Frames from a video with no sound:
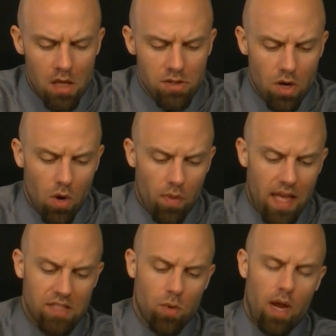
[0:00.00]
So
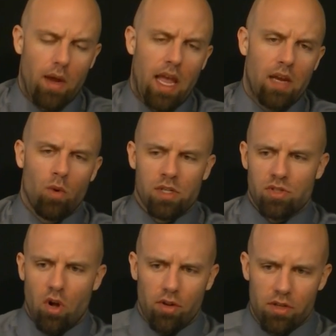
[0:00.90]
that's where I kind of want to
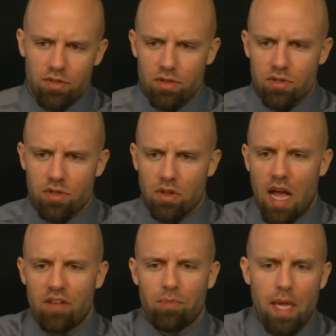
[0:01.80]
start. There's a
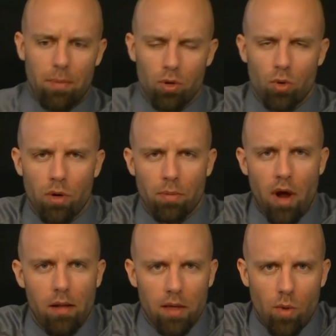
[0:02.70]
lot of people who are
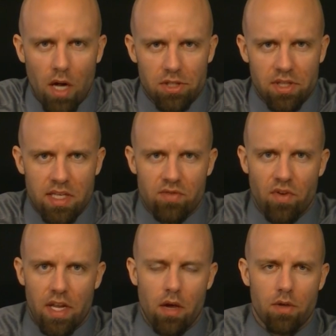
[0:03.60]
probably watching these
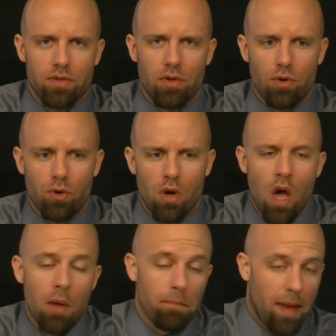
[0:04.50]
videos who
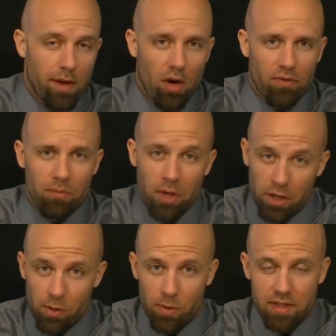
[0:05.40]
maybe aren't
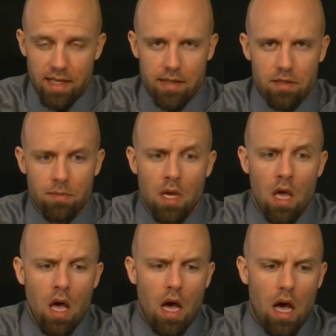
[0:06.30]
familiar with deism,
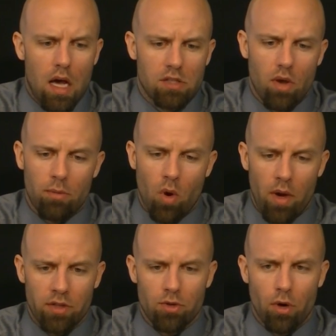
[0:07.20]
so I'm
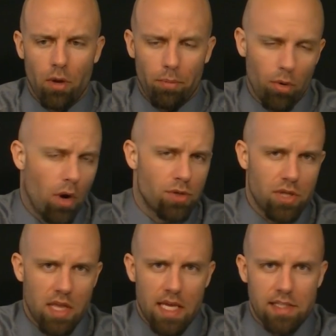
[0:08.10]
going to
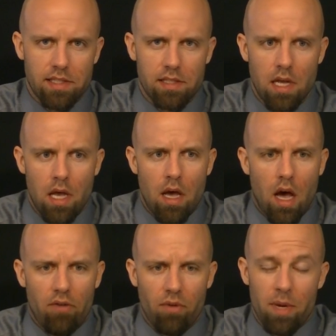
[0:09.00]
approach this
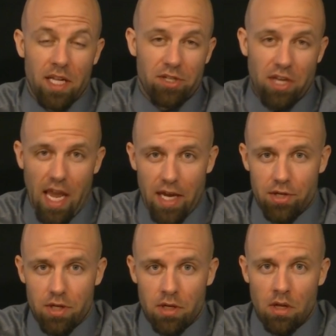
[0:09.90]
from an
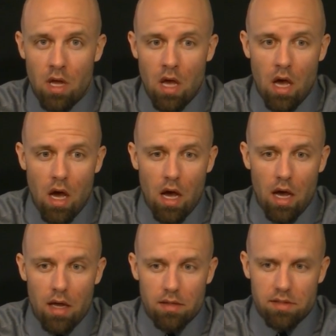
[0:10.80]
education
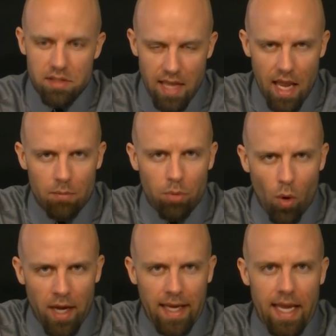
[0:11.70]

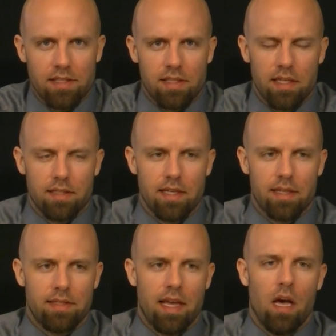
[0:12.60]
standpoint, I guess,
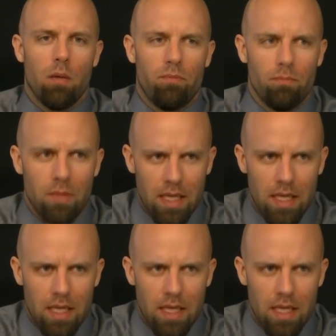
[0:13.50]
to help